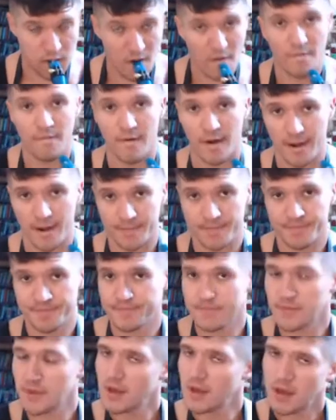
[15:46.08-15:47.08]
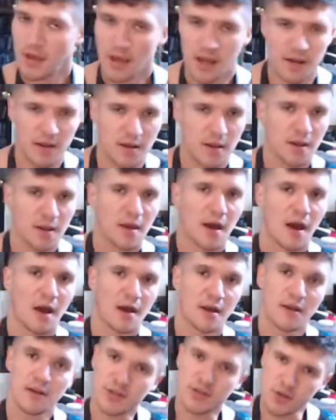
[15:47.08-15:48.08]
Right? And
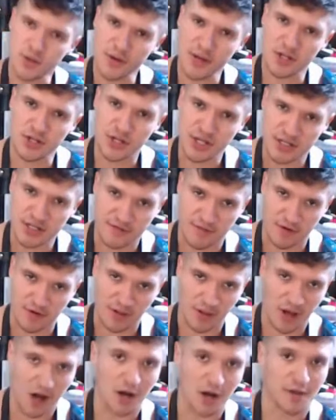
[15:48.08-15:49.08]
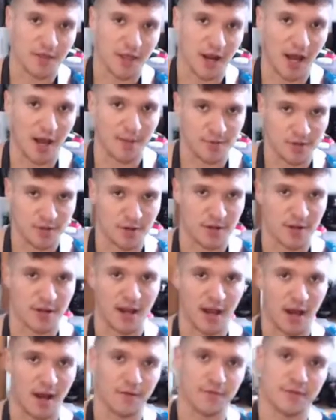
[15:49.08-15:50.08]
do each interval longer than I'm doing it
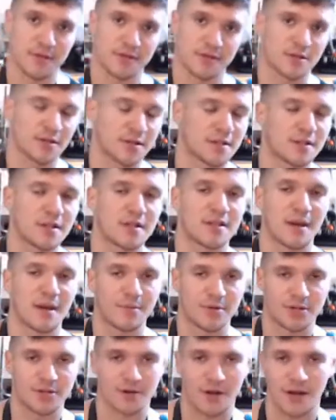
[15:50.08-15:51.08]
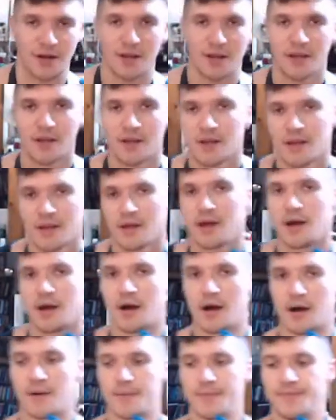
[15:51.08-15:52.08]
now. This is just to demonstrate.
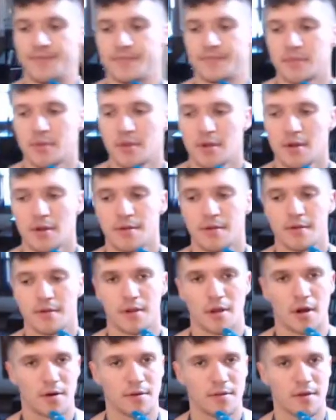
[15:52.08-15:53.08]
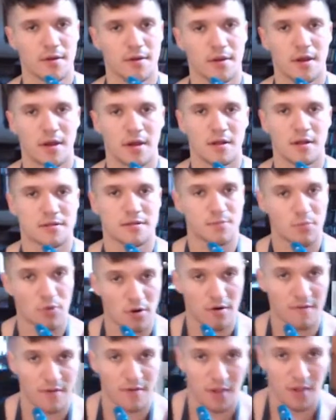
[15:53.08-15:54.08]
You know, it's more
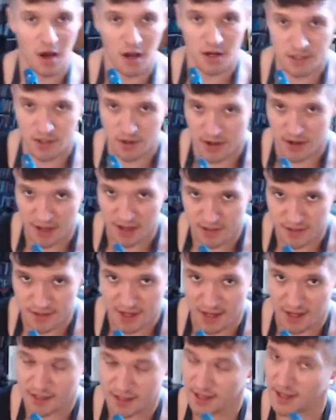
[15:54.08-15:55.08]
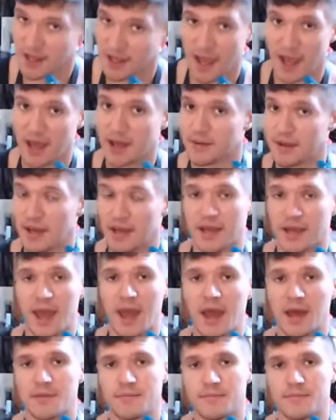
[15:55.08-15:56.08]
of a long tone exercise. It
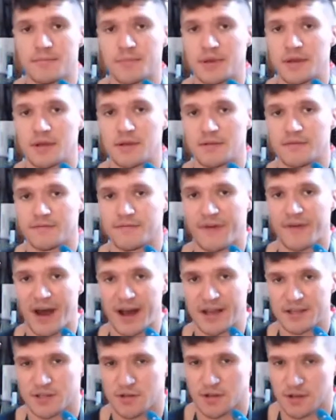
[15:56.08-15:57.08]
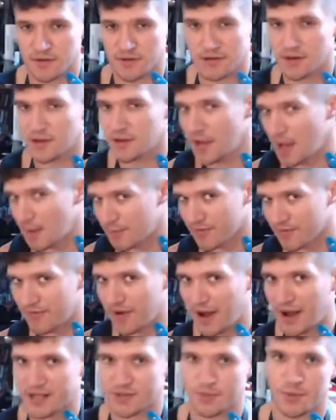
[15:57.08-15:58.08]
can be fast. You can
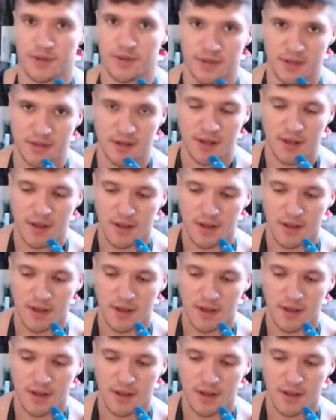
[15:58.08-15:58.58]
improvise with it,